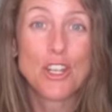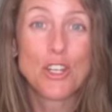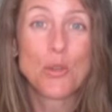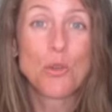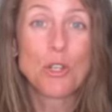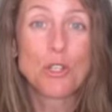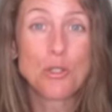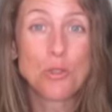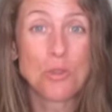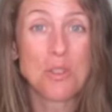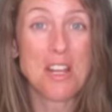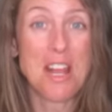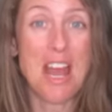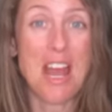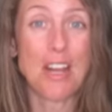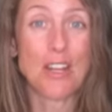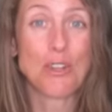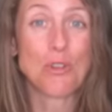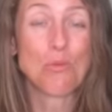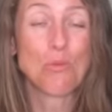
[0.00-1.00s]
Quit doing
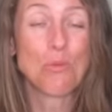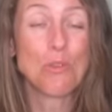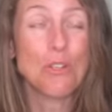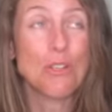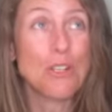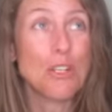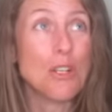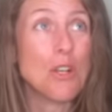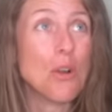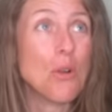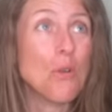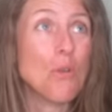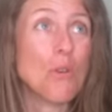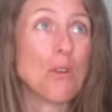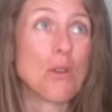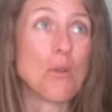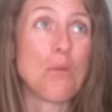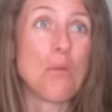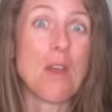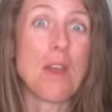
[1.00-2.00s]
that. You really don't
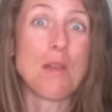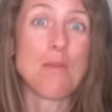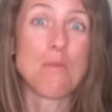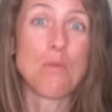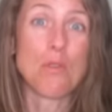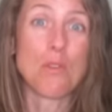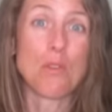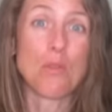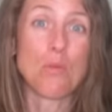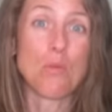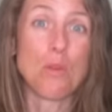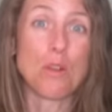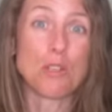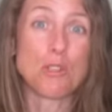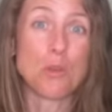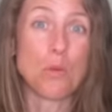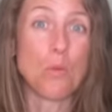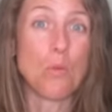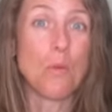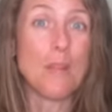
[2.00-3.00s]
want to weigh more than once
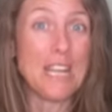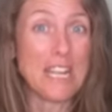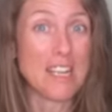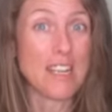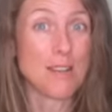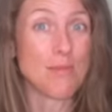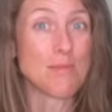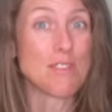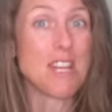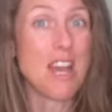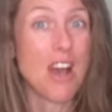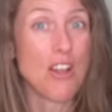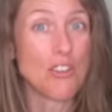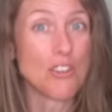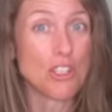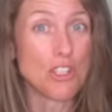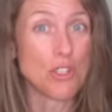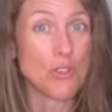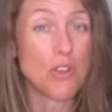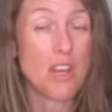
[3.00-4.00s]
a week, I'm
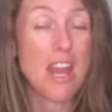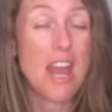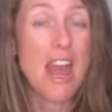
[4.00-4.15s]
telling you.